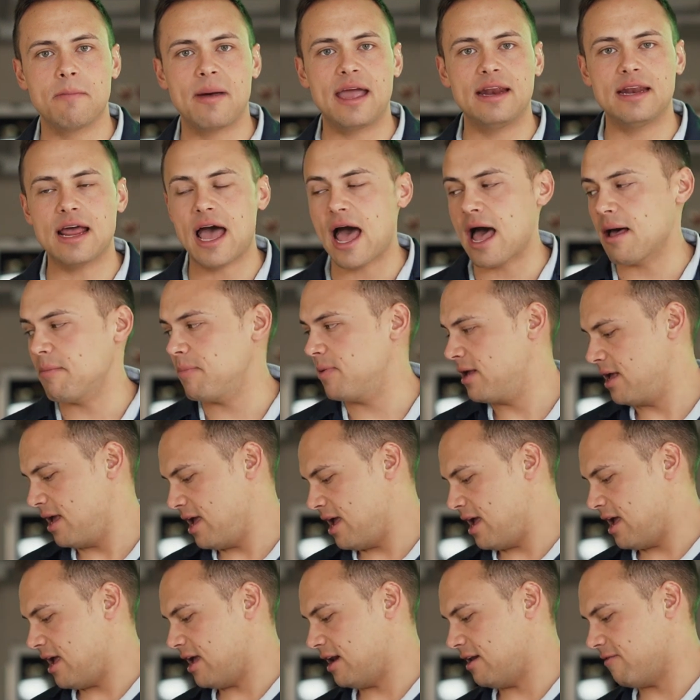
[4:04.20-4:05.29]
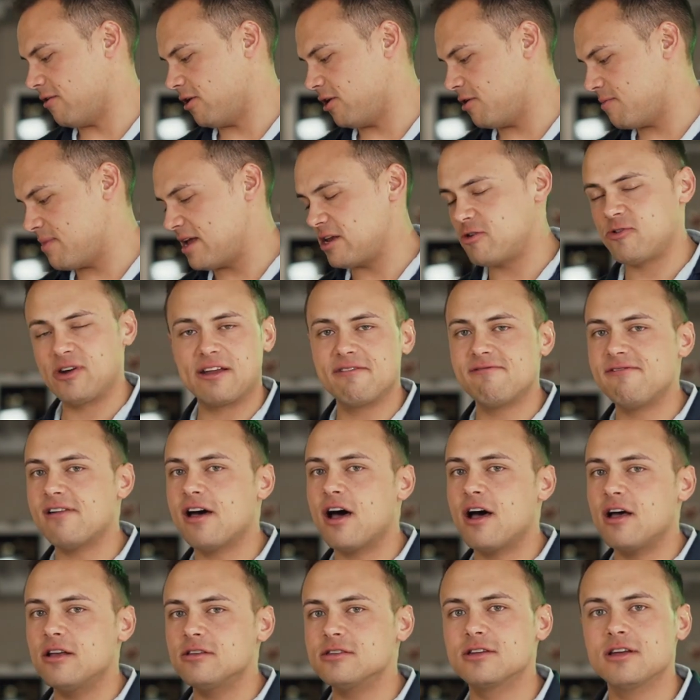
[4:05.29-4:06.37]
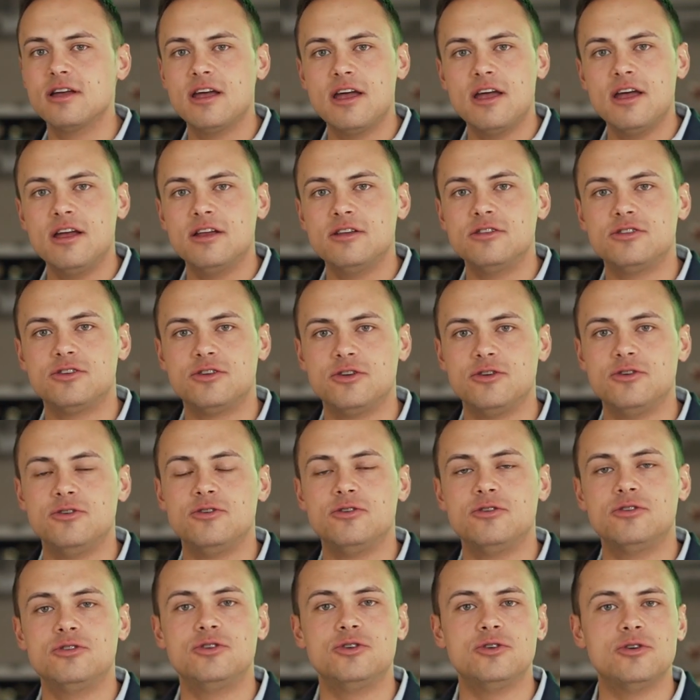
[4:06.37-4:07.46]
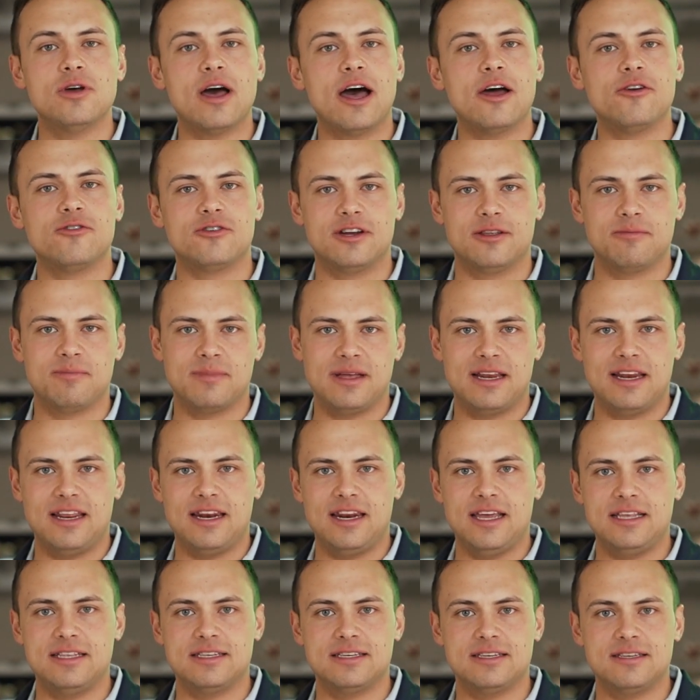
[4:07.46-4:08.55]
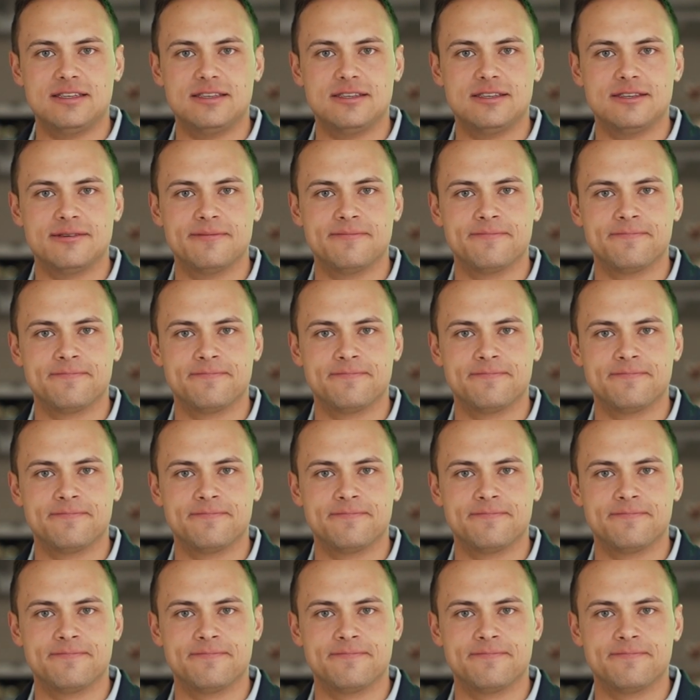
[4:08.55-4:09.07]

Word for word: made up in a volumetric flask to two hundred milliliters.